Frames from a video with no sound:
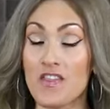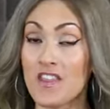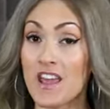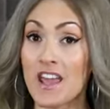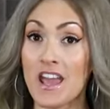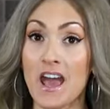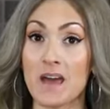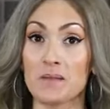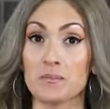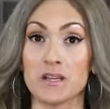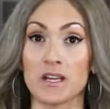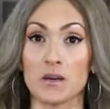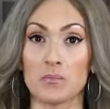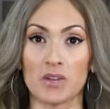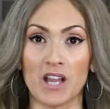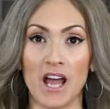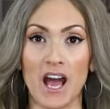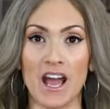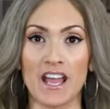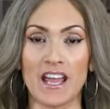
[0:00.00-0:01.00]
they had me
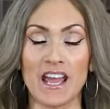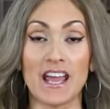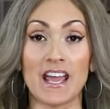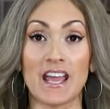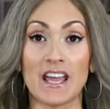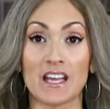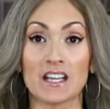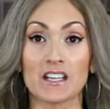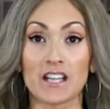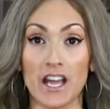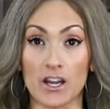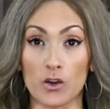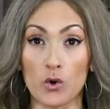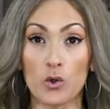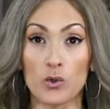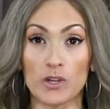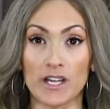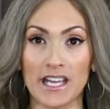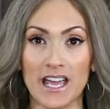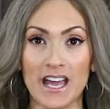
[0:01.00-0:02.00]
apply a
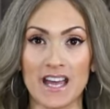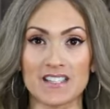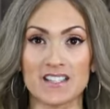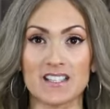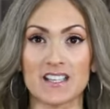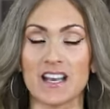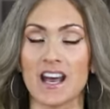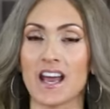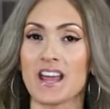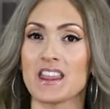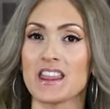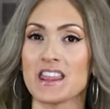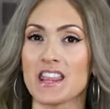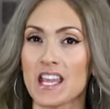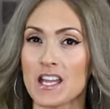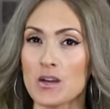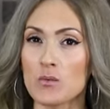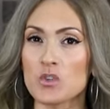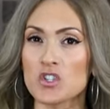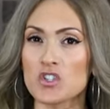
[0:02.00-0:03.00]
glycolic acid, I
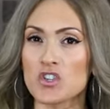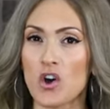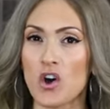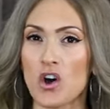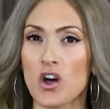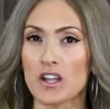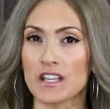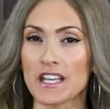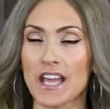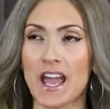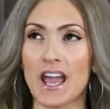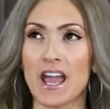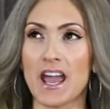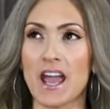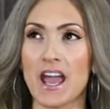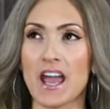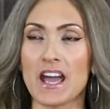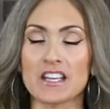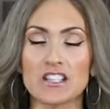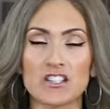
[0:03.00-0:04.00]
think it was called
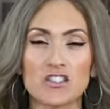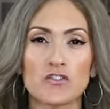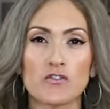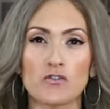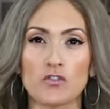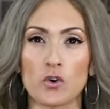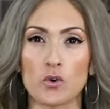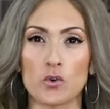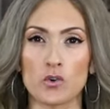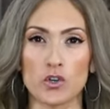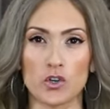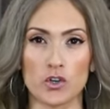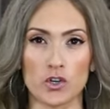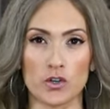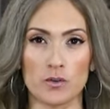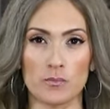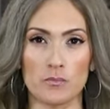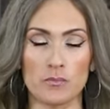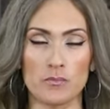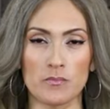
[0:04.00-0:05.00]

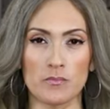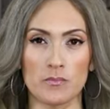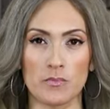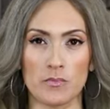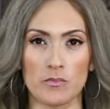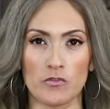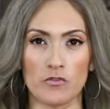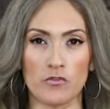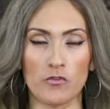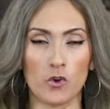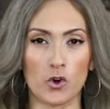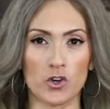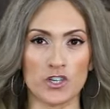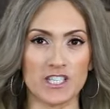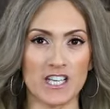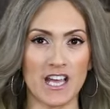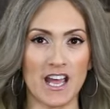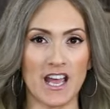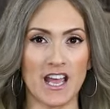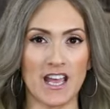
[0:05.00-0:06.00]
Exfoderm
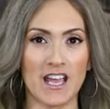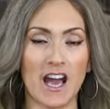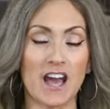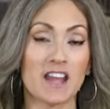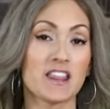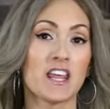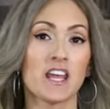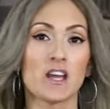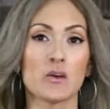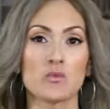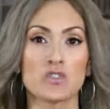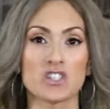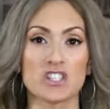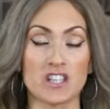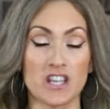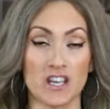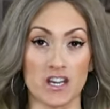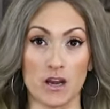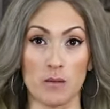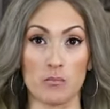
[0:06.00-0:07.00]
Forte, I think it was
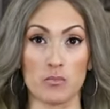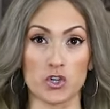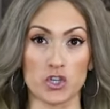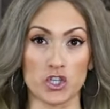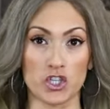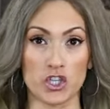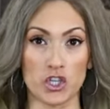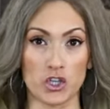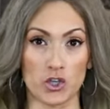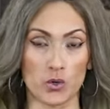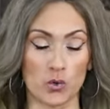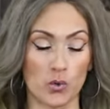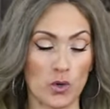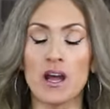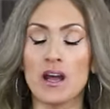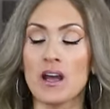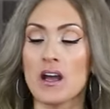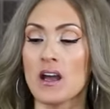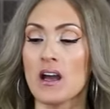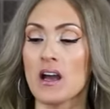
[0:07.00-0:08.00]
the number 2.
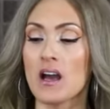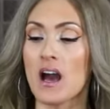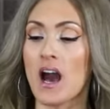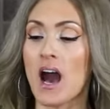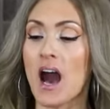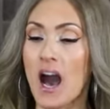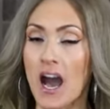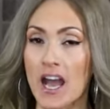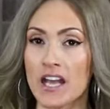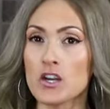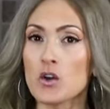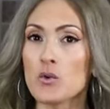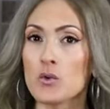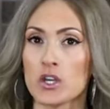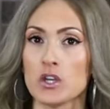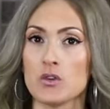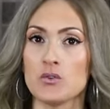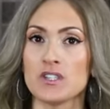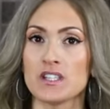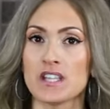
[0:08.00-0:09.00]
I don't
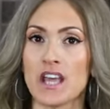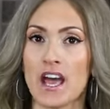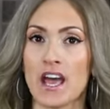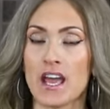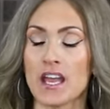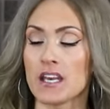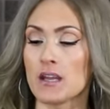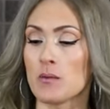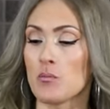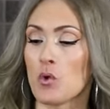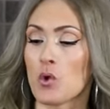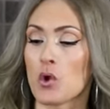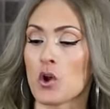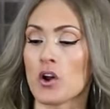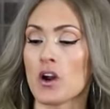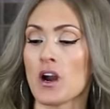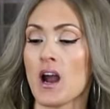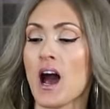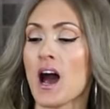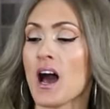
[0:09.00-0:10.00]
use that
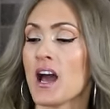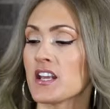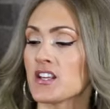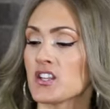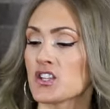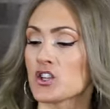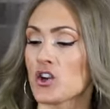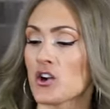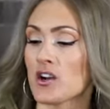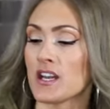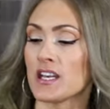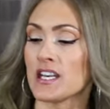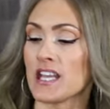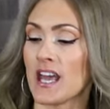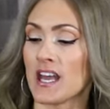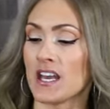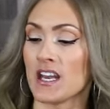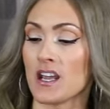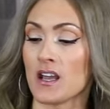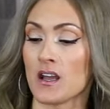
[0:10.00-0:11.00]
anymore. I started
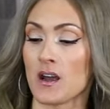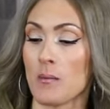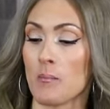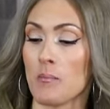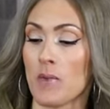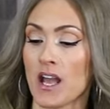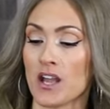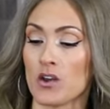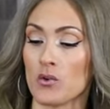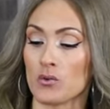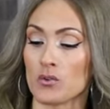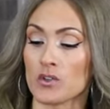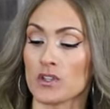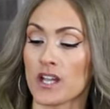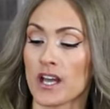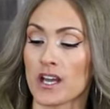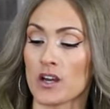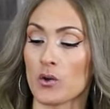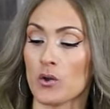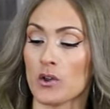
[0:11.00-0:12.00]
getting my own
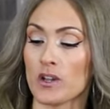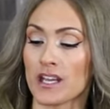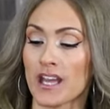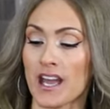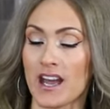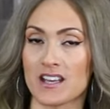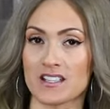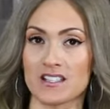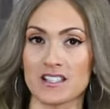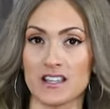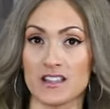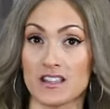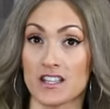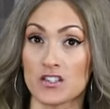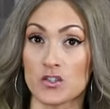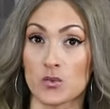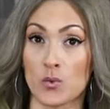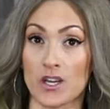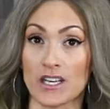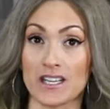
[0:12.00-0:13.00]
glycolic acid.
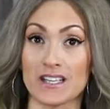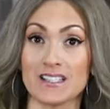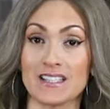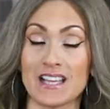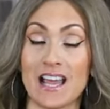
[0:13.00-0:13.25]
This one is